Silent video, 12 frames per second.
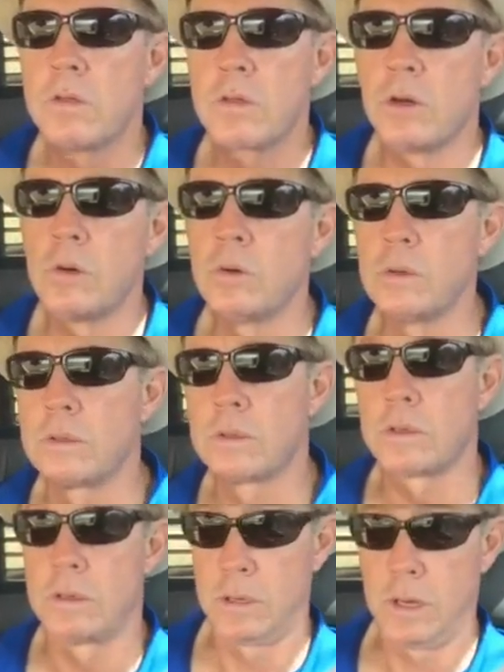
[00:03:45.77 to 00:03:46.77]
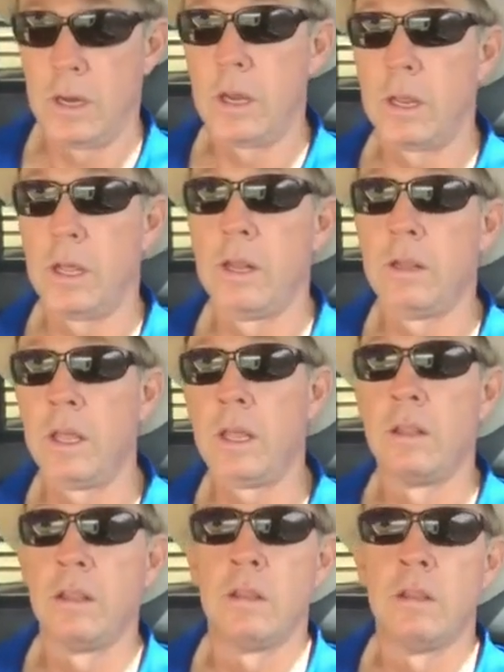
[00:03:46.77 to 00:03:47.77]
So in
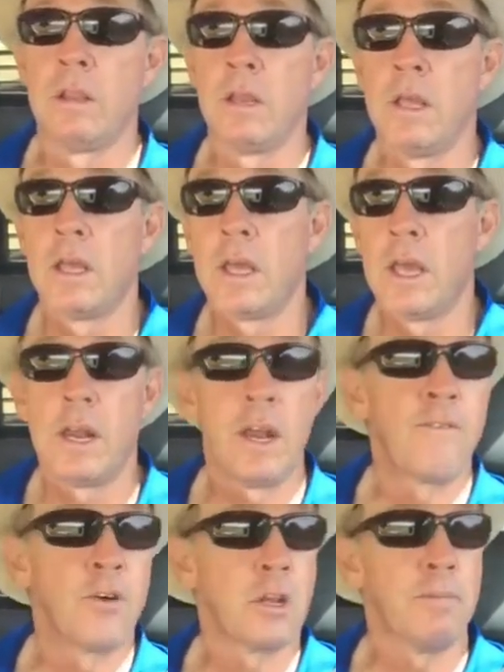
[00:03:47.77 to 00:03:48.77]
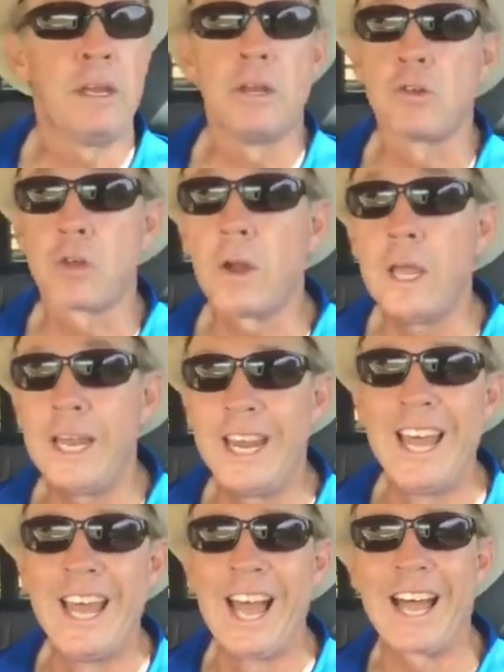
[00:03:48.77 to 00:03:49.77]
an effort to be
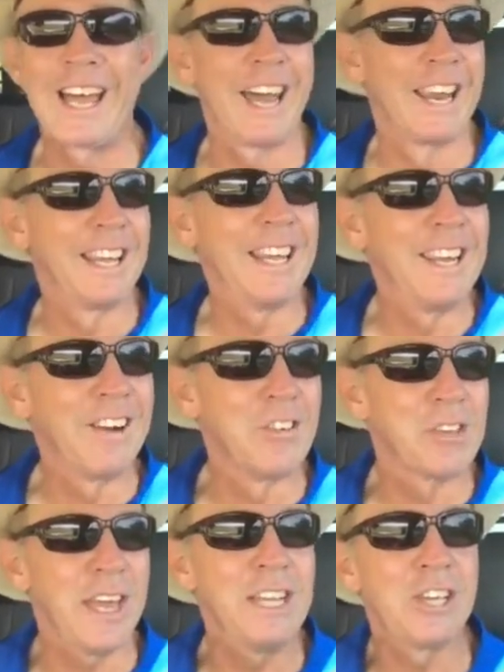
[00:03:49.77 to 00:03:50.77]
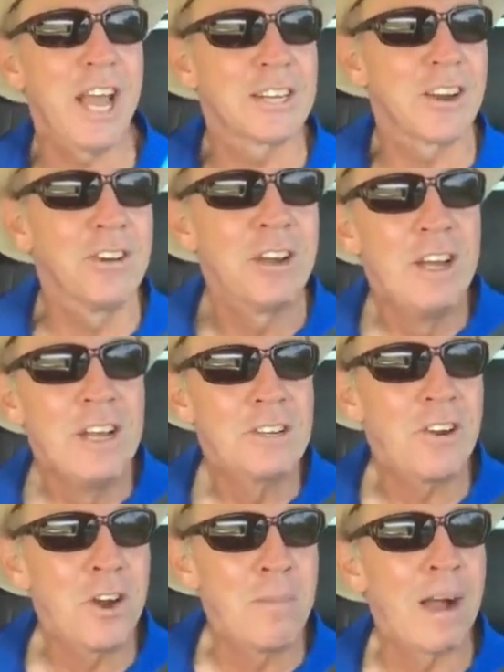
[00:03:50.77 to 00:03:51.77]
discreet, I kind of leaned over and said, hey, Jack, turn
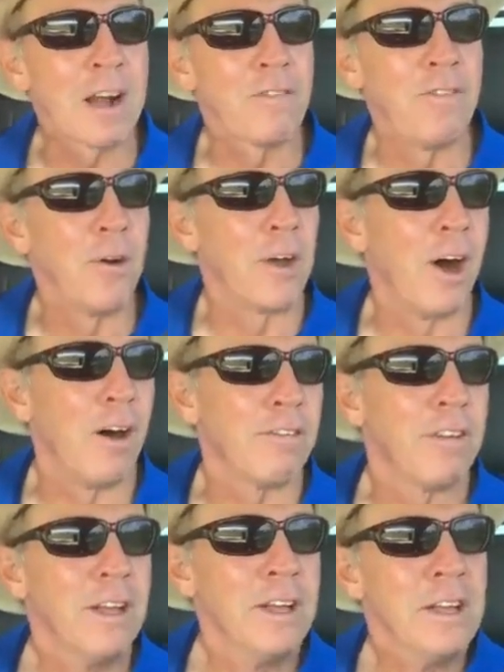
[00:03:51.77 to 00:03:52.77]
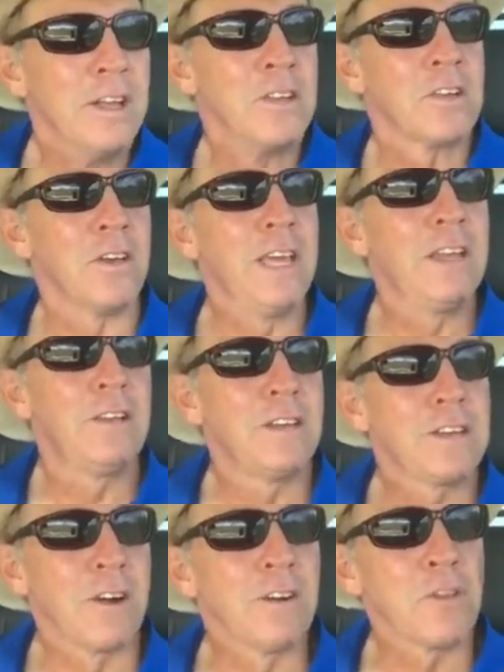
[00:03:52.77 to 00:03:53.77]
your microphone off. So he
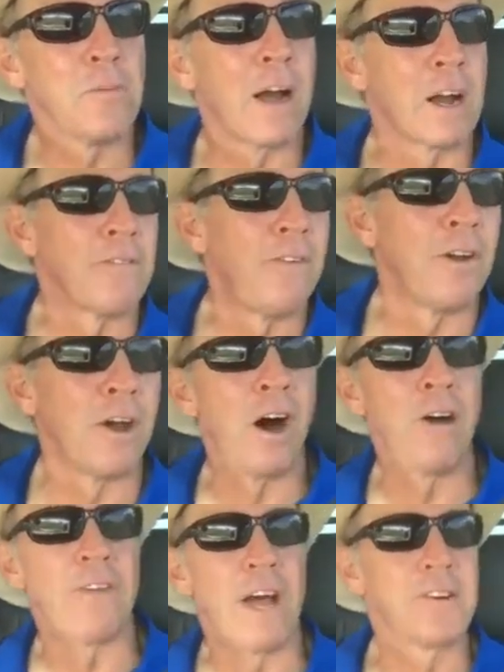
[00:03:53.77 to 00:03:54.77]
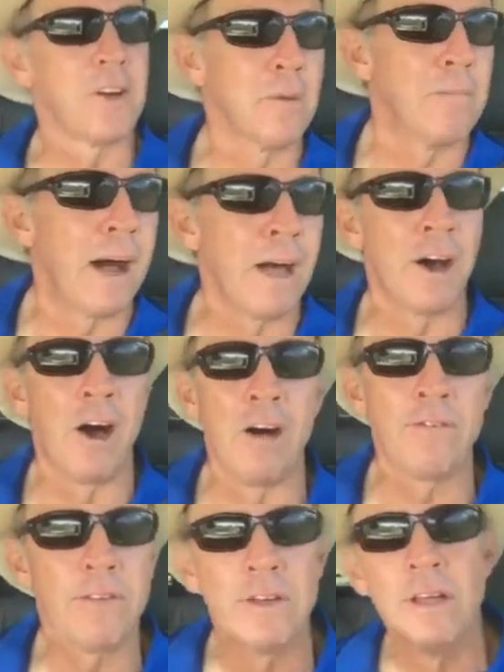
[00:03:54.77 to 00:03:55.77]
turned his microphone off. I turned mine
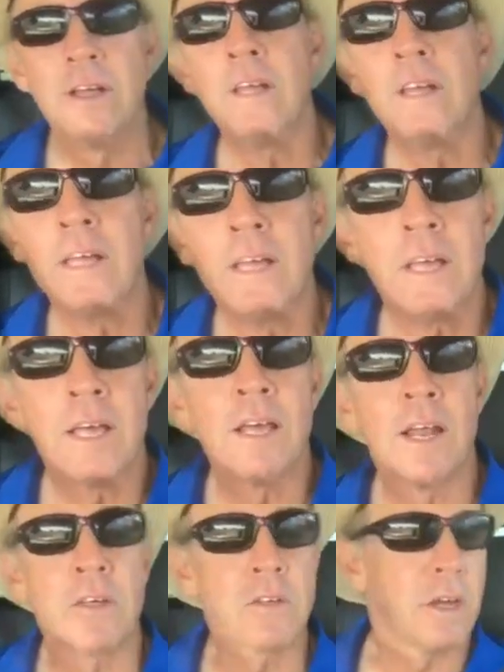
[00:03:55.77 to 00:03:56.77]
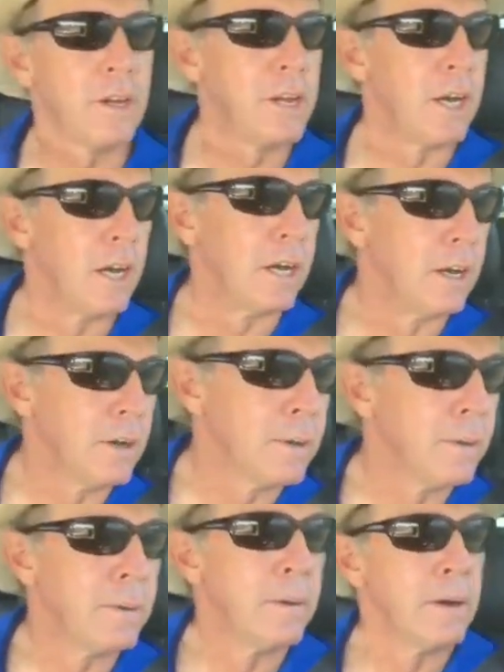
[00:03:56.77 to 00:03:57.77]
off. And I said,
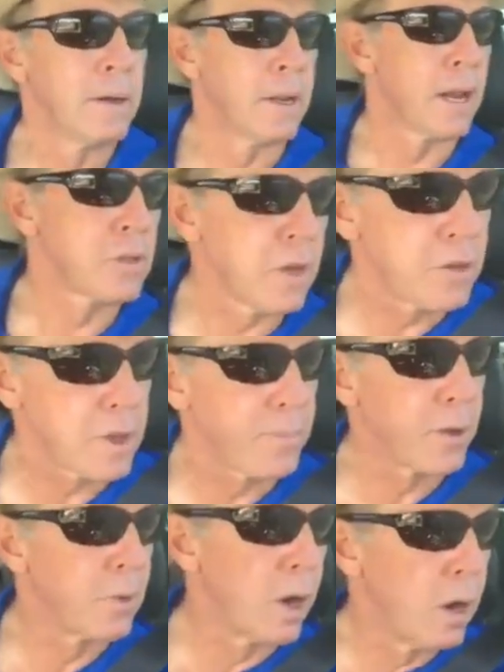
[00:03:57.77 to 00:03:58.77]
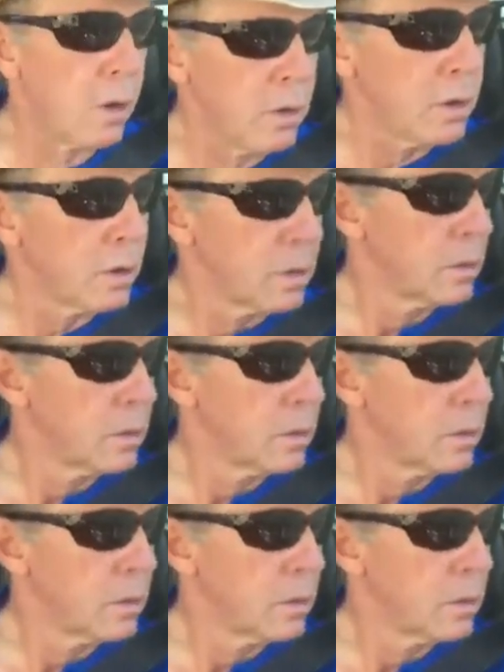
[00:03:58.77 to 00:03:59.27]
did I say something wrong?